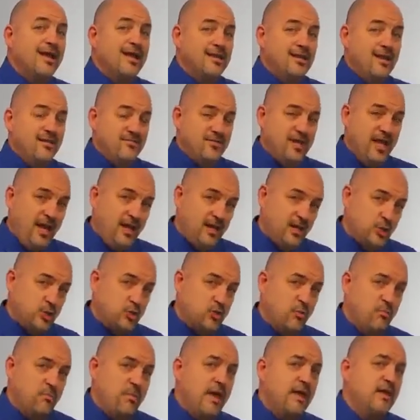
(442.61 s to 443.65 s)
They've taken a
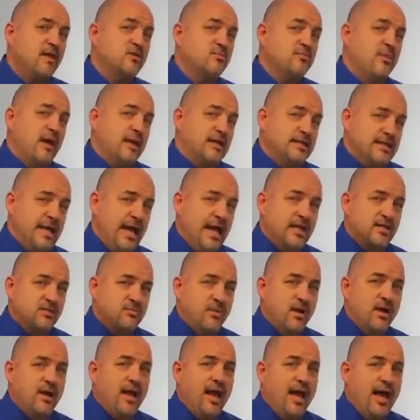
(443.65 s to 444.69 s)
tremendous amount of tax
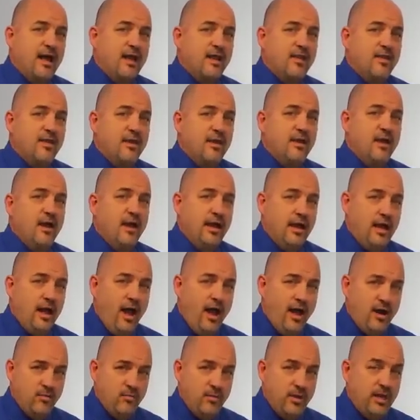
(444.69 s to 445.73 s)
money out of the
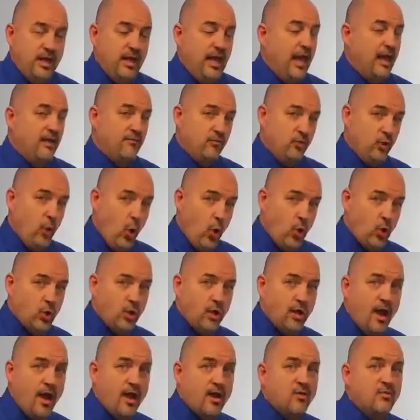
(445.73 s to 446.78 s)
economy, out of local
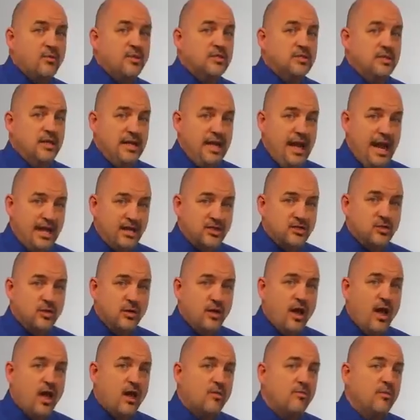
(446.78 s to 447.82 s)
economies, the national
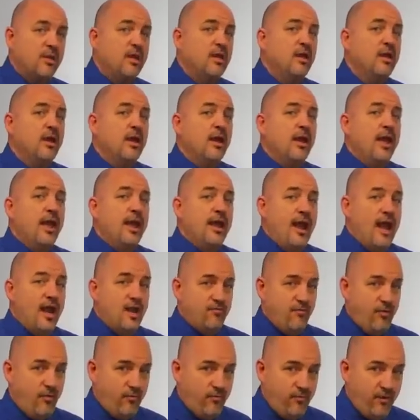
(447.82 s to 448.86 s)
economy, and out
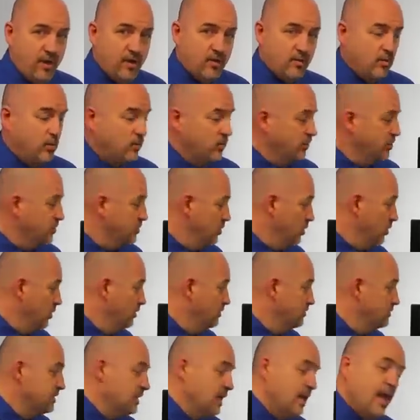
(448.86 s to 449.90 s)
of our federal
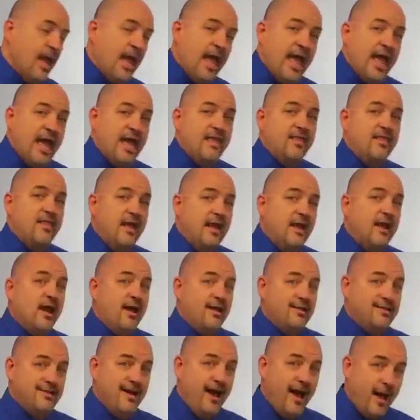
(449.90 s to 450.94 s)
reserves. And then
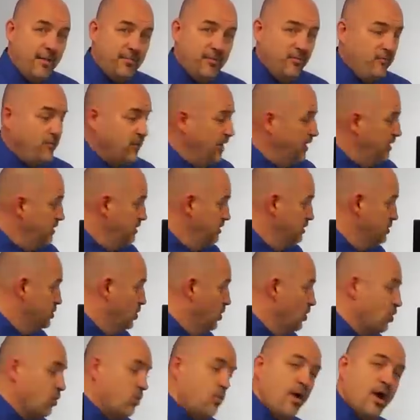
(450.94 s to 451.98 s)
on top of it,
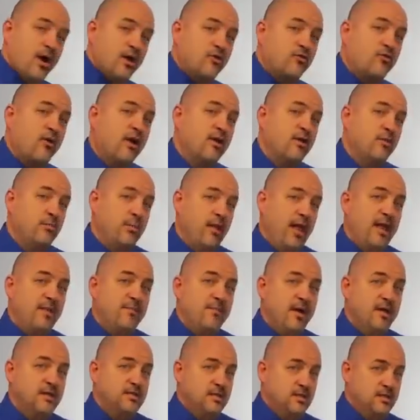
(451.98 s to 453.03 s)
turned around and tried to
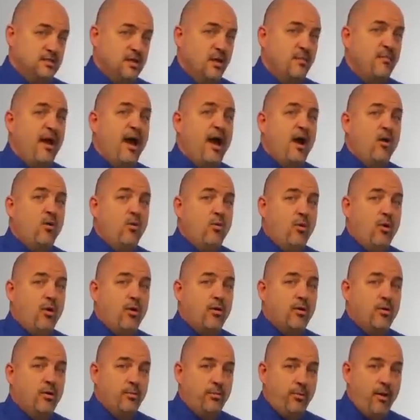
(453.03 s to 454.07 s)
blame us that somehow
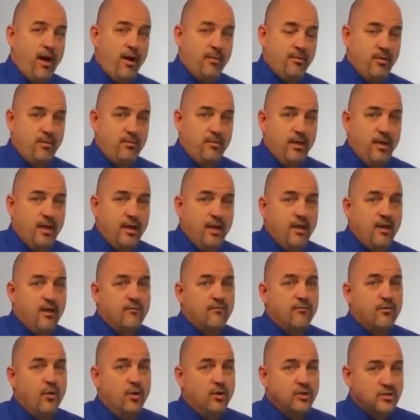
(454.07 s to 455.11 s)
we're the problem.
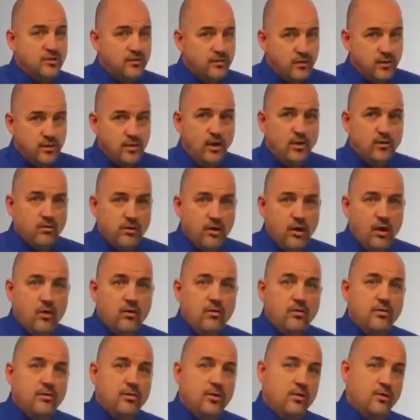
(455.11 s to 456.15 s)
For those of you that don't
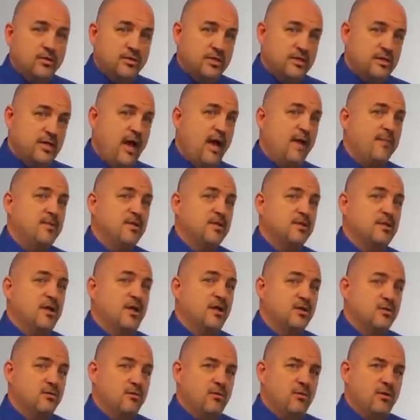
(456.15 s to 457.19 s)
know, there was a time in this
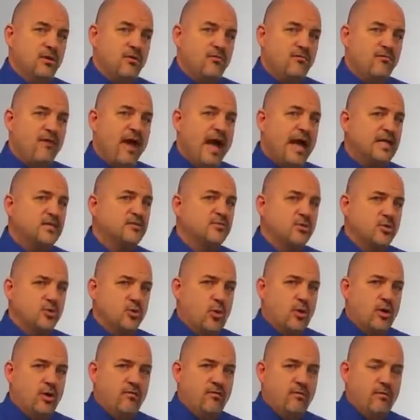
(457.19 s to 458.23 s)
country when the vast
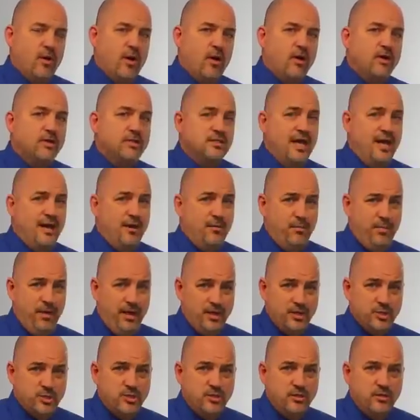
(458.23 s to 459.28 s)
majority of Americans had a
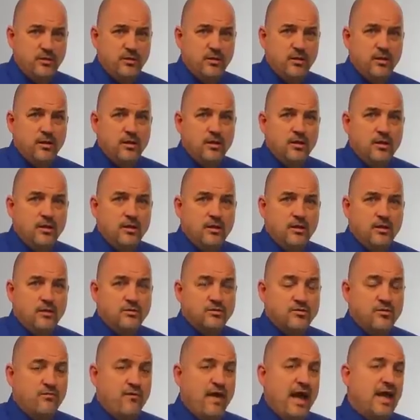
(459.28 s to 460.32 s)
pension. There
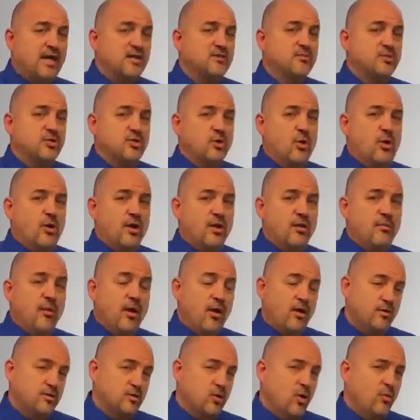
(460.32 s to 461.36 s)
was a vast majority of the
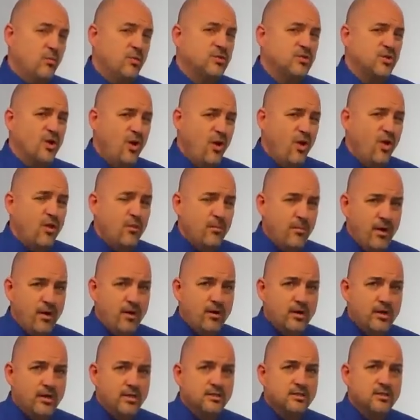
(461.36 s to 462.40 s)
Americans, almost all
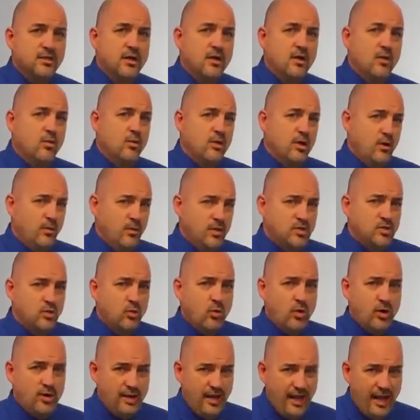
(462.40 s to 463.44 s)
Americans, when they went to
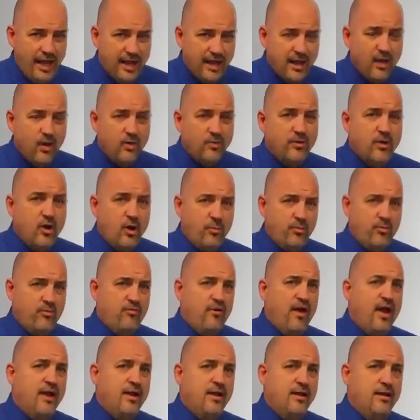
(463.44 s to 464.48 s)
work, they had health care
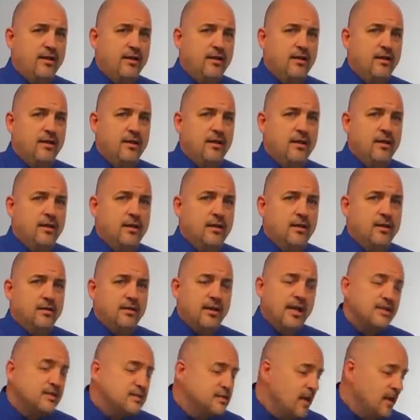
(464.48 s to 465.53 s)
provided.
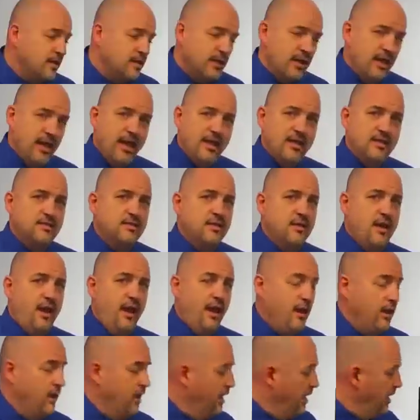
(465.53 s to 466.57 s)
That's not the case
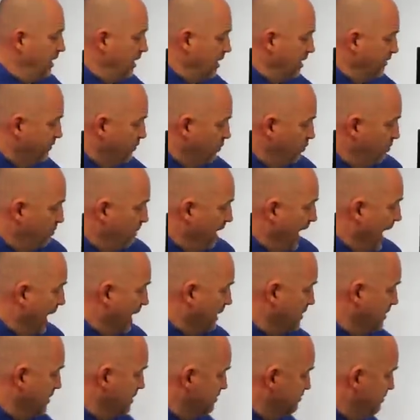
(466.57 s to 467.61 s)
today. And if you
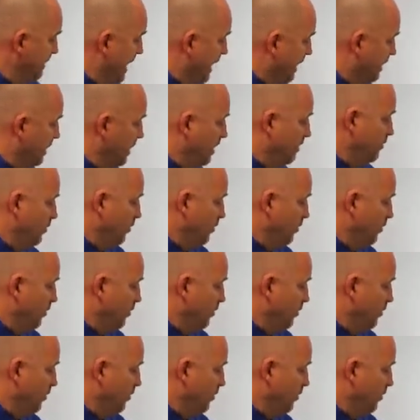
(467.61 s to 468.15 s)
back this back up,